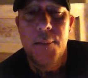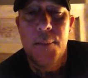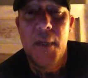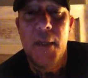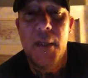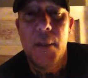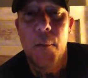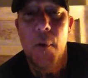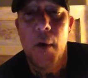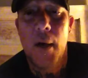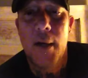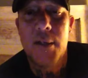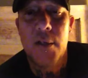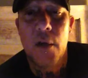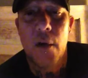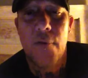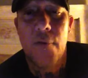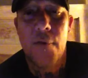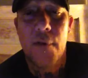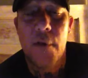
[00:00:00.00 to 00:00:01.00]
beat the brakes
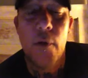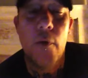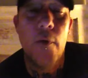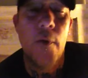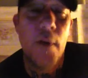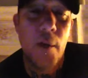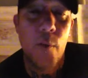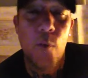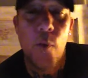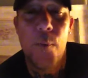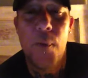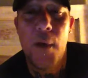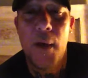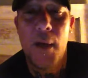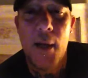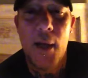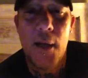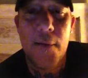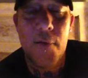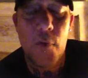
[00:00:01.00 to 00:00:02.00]
off of you and then
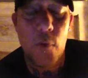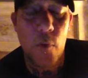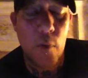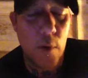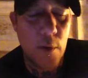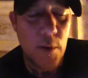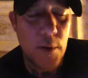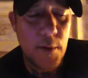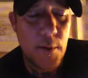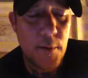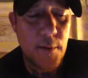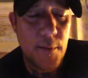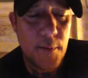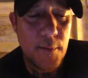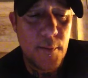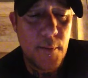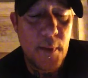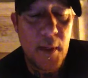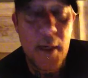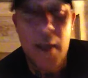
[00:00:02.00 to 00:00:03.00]
repent afterwards,
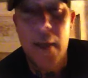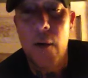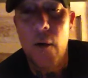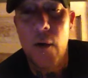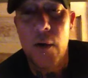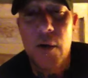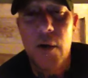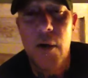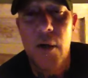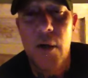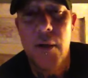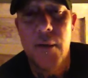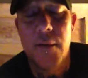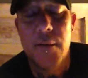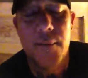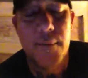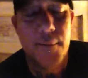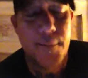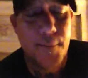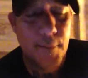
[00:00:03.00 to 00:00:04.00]
and I know I could.
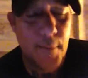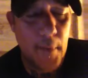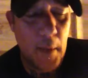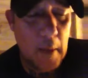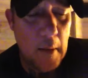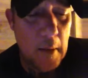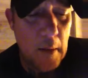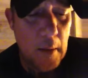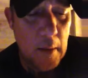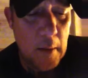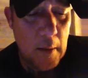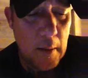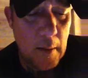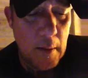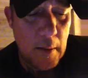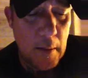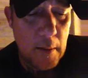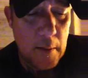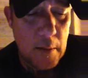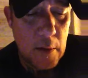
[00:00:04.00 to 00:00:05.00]

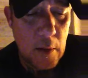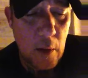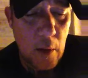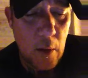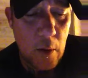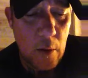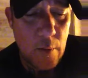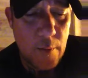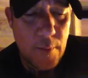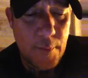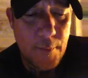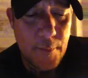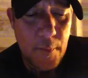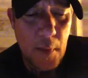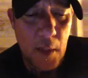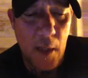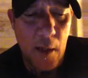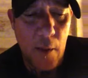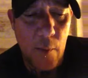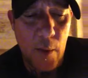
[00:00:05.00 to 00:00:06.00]
So,
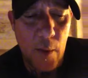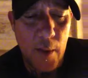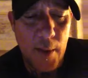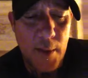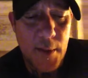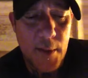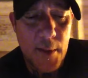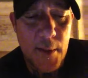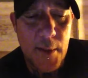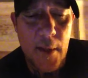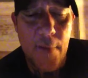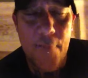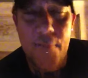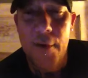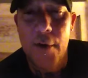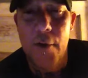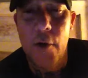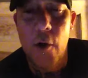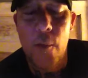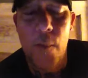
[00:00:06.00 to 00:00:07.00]
but anyways, I
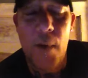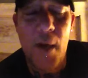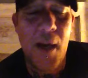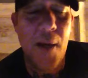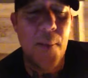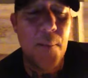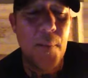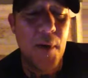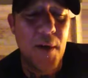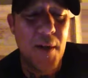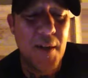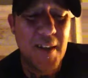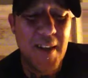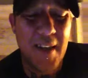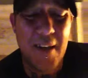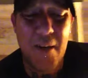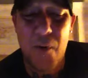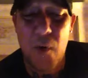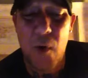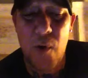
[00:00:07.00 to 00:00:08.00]
fear no man. But I
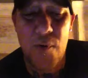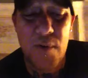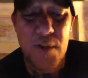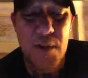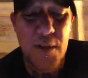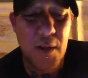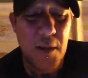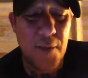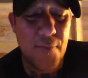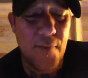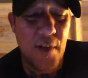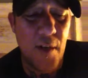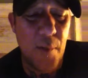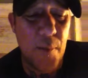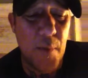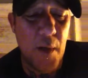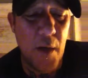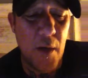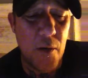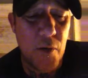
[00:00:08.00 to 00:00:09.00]
don't know if it's a
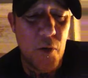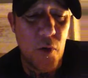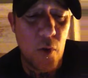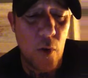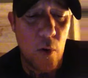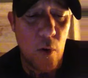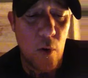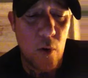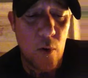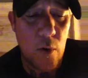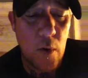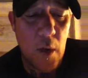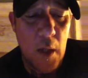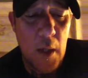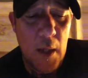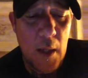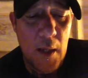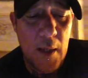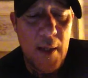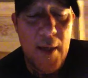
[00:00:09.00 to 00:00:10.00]
female troll.
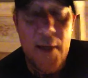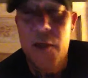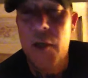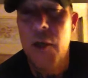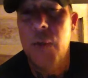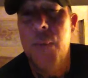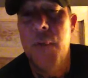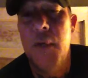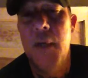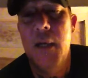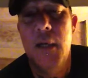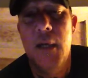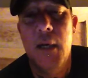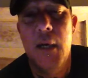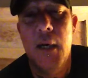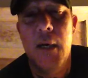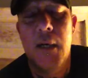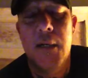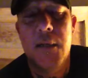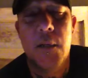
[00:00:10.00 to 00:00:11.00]
It could be
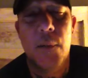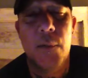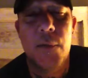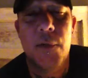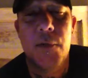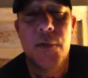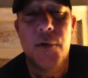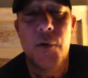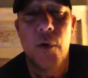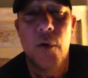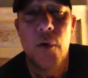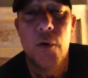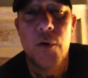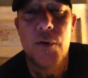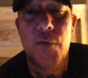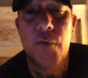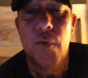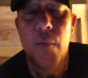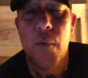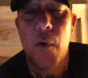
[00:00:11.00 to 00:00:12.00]
some of the trolls
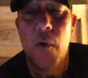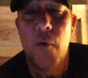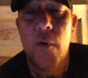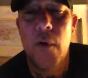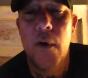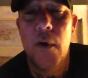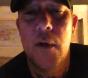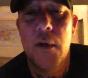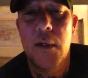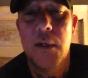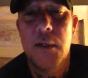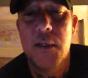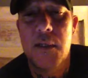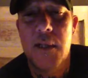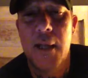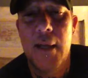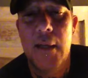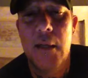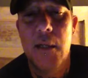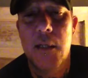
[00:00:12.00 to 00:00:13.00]
from over at
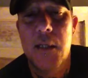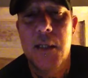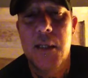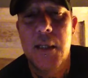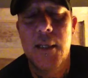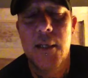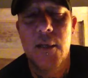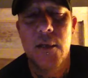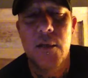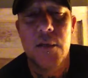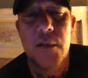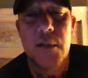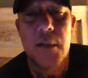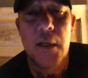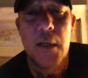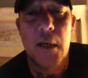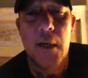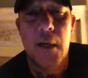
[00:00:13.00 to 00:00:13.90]
Stainless Steel's